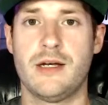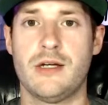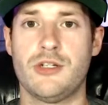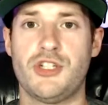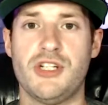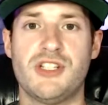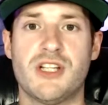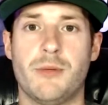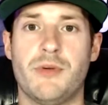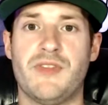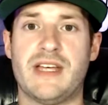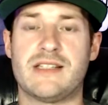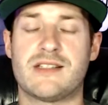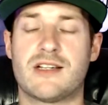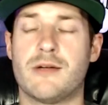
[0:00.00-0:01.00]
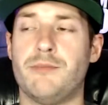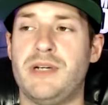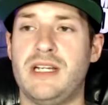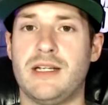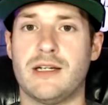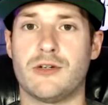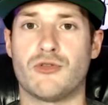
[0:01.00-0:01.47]
She's someone that's
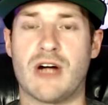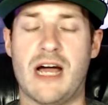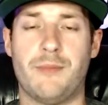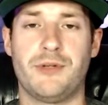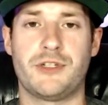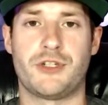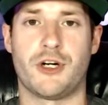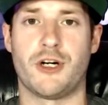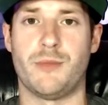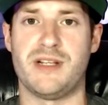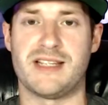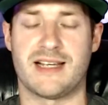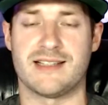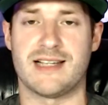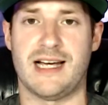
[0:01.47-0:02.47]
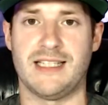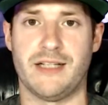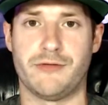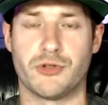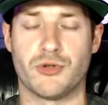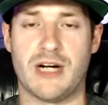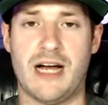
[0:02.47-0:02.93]
competing in grappling tournaments against
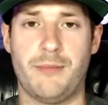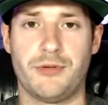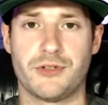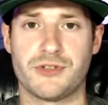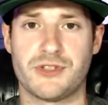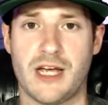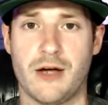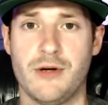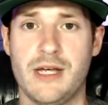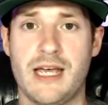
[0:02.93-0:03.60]
high-level grapplers now